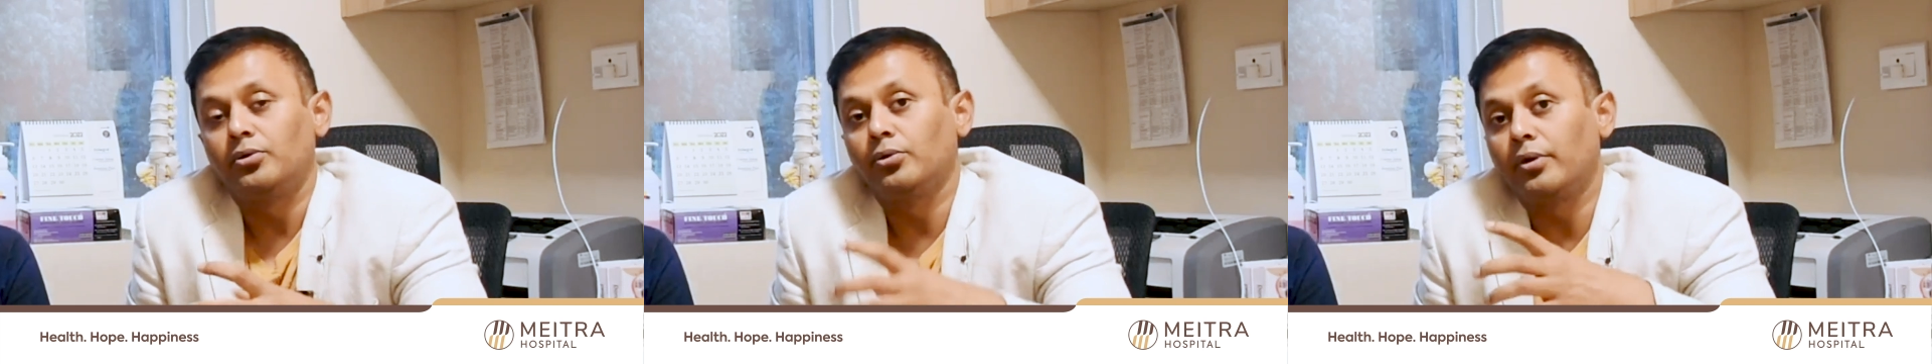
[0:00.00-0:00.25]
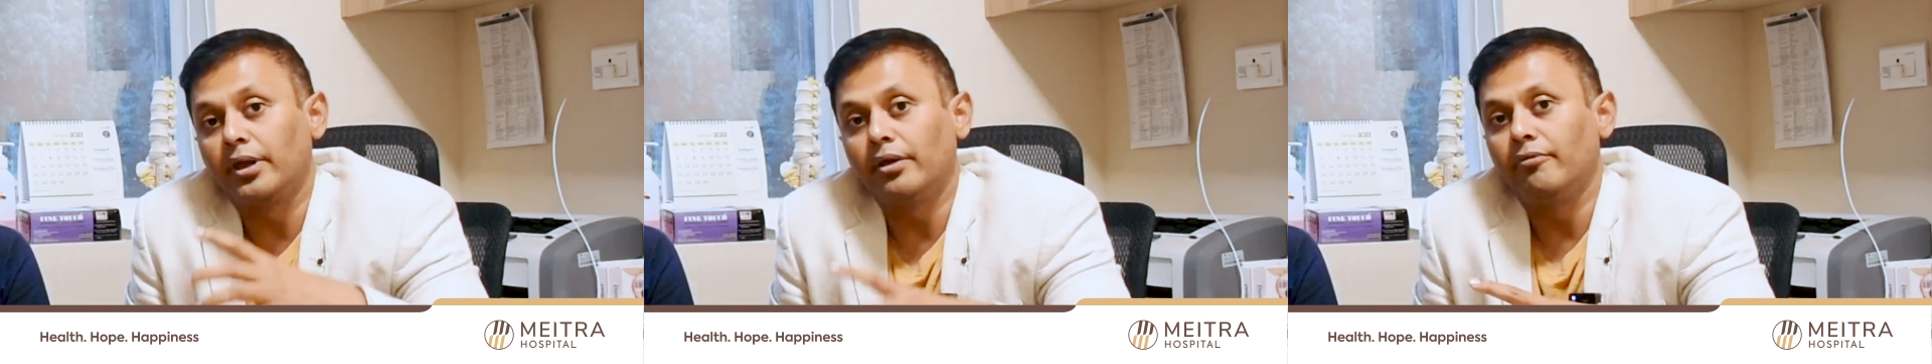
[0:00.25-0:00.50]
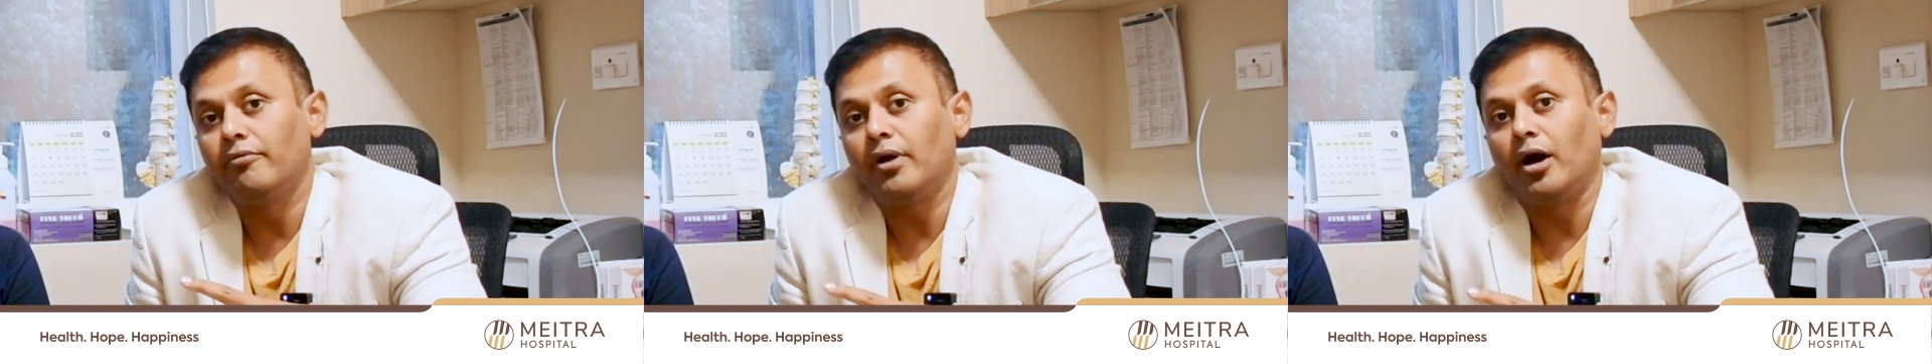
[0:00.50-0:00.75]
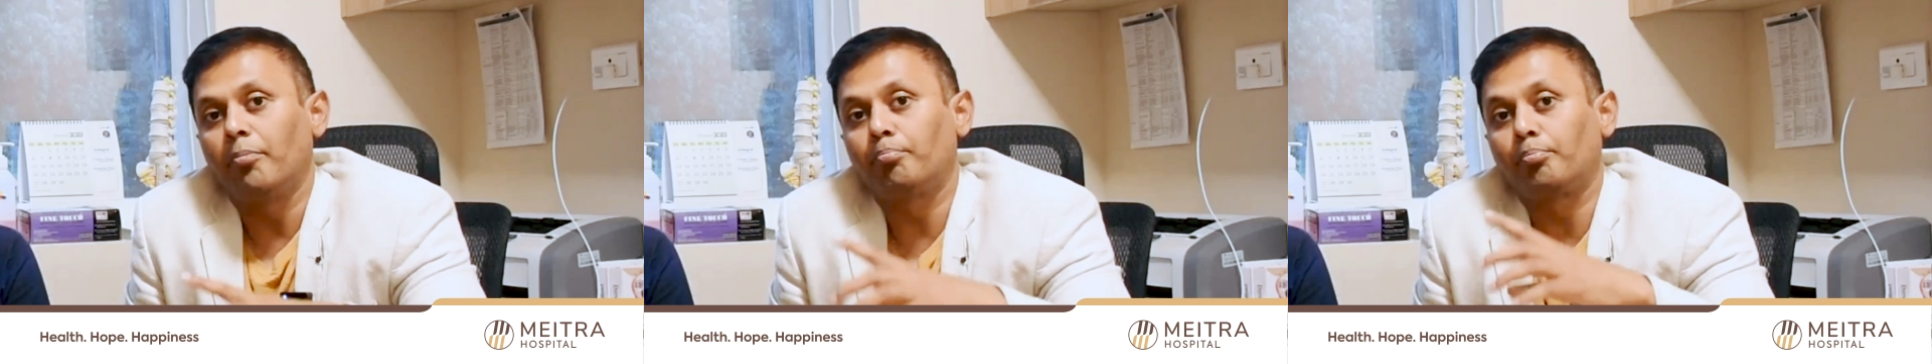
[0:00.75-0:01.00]
to give
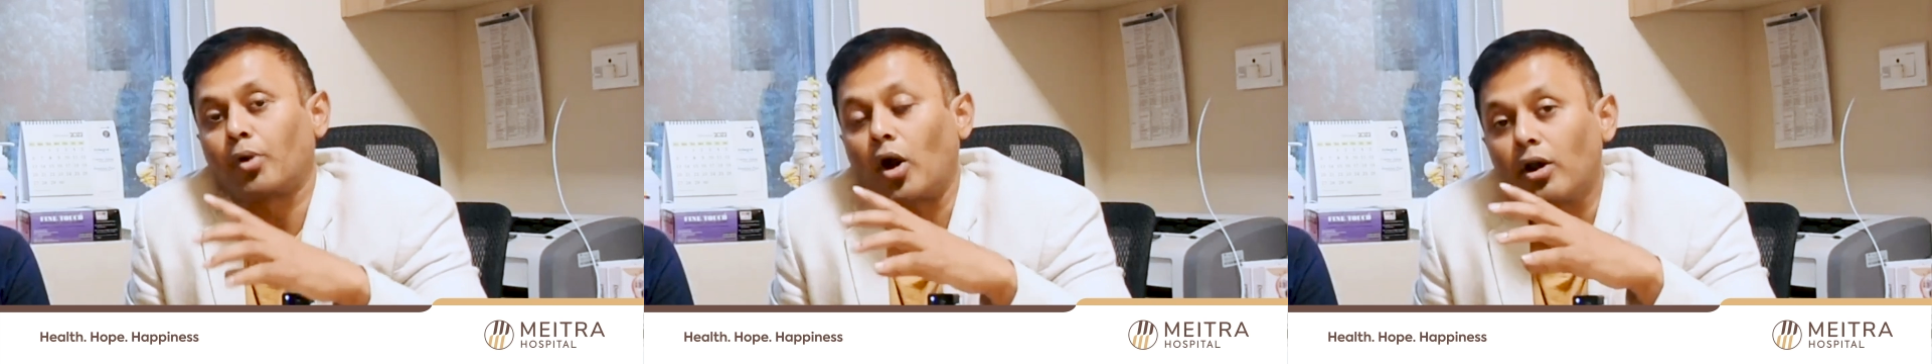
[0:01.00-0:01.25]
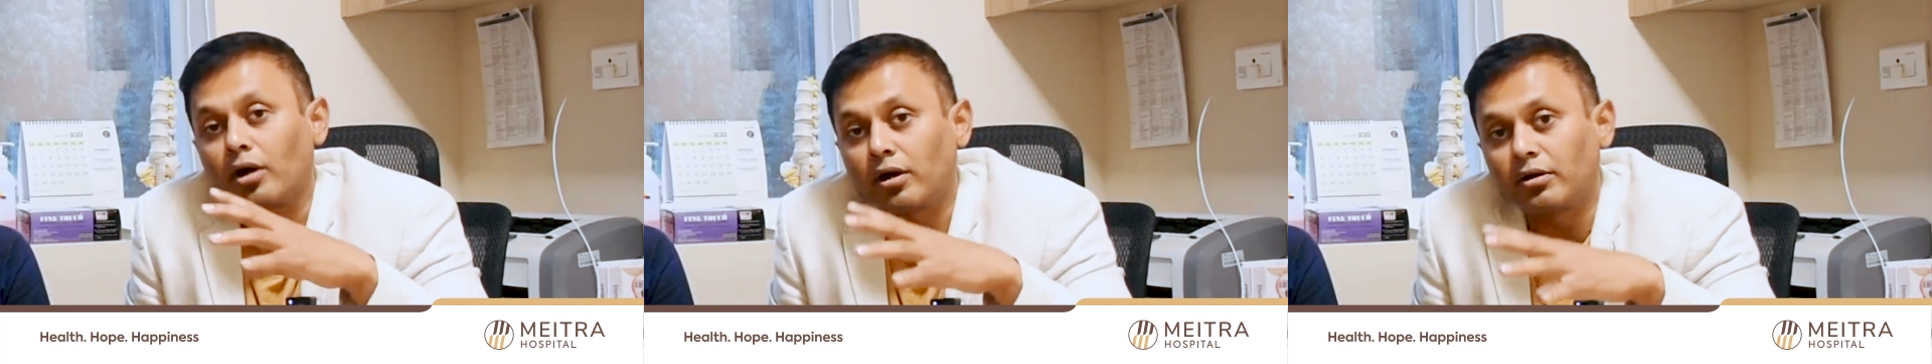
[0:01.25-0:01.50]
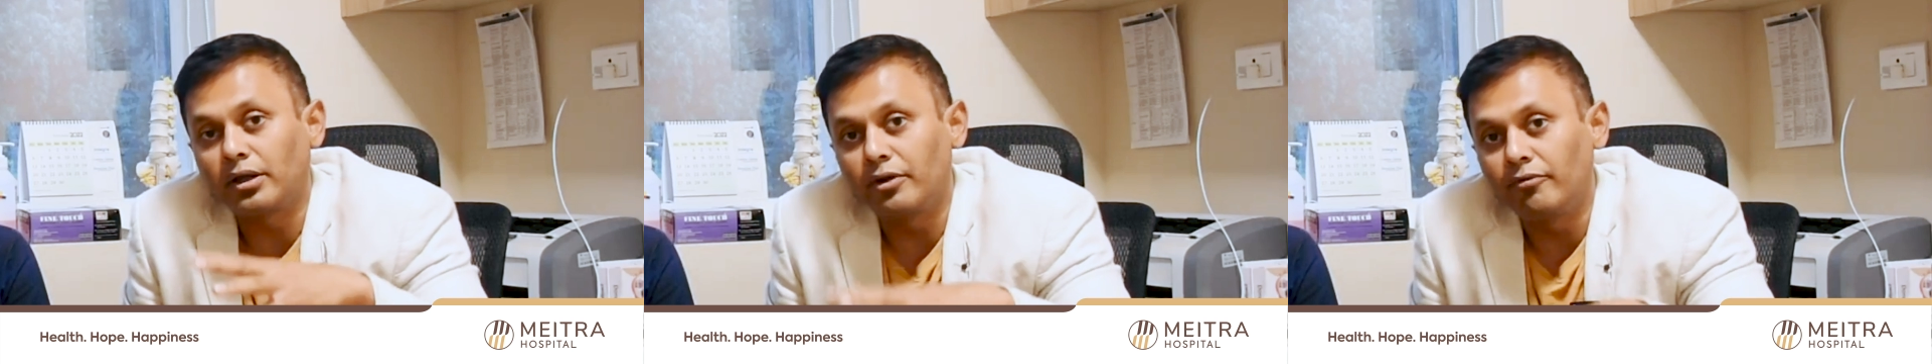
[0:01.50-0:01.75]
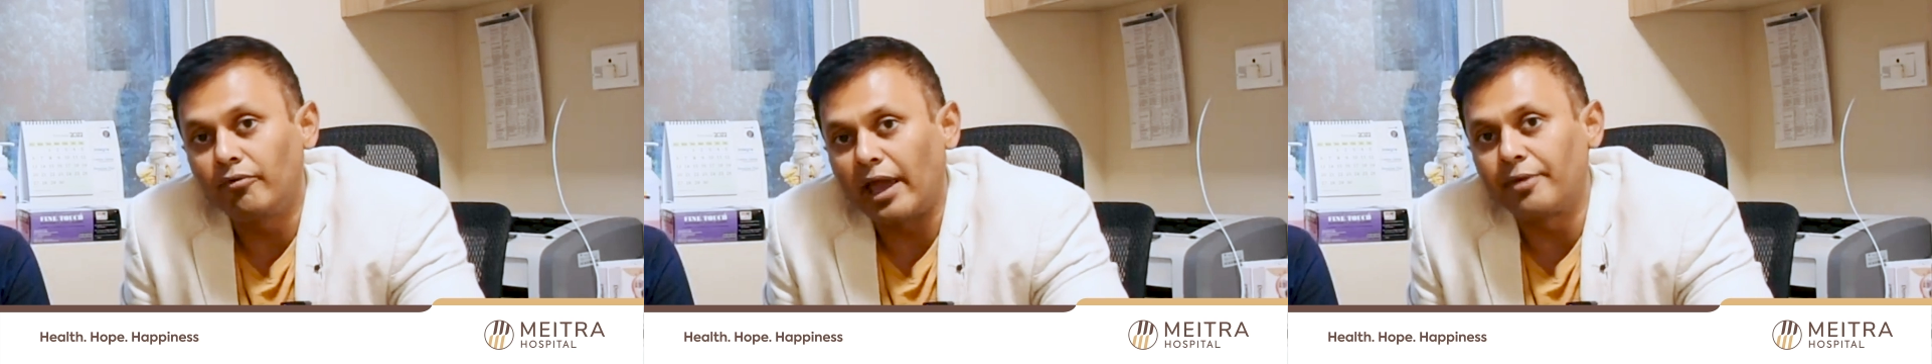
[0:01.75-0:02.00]
a
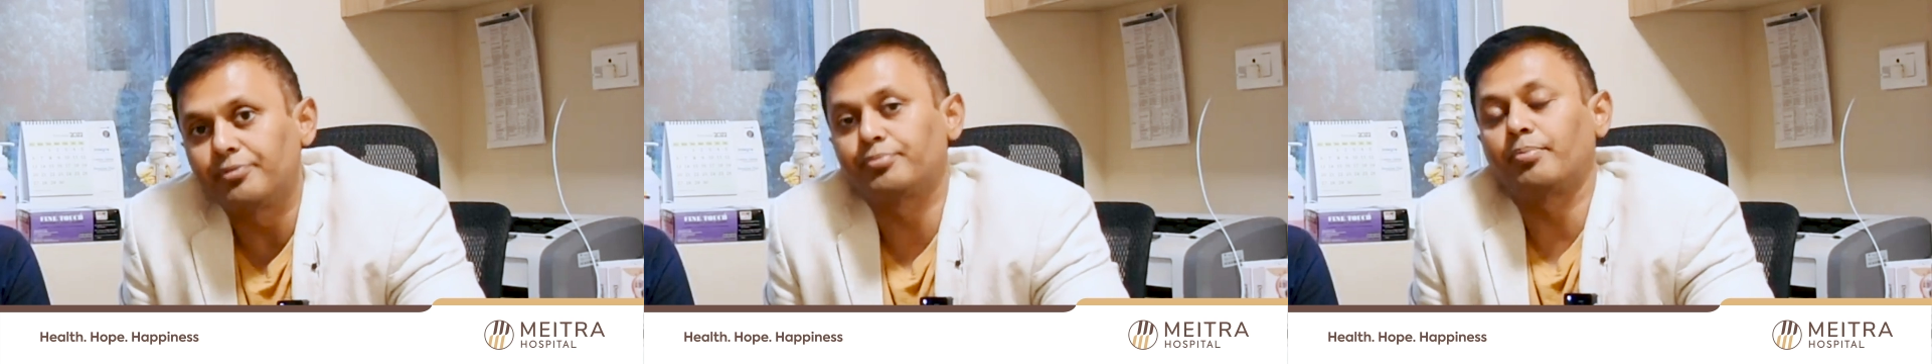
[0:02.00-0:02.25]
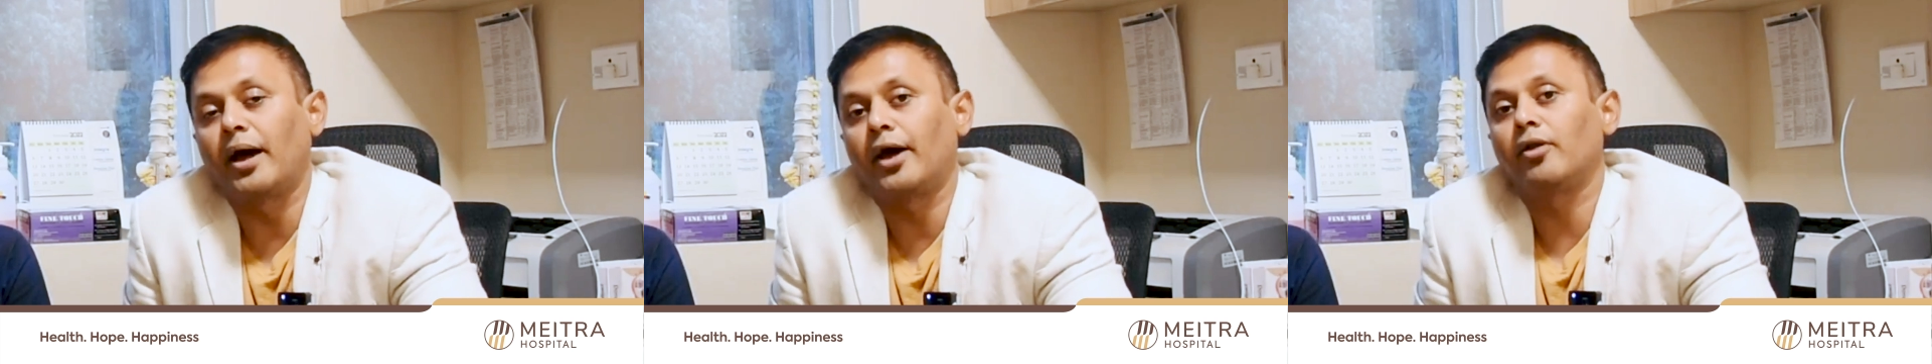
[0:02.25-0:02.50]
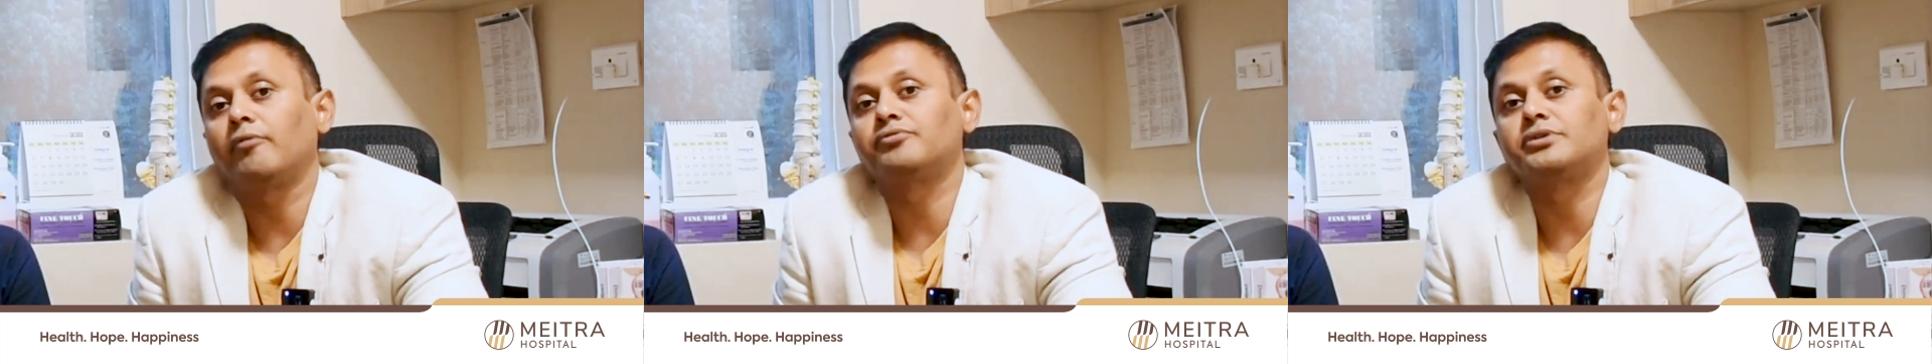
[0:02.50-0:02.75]
productive lifespan of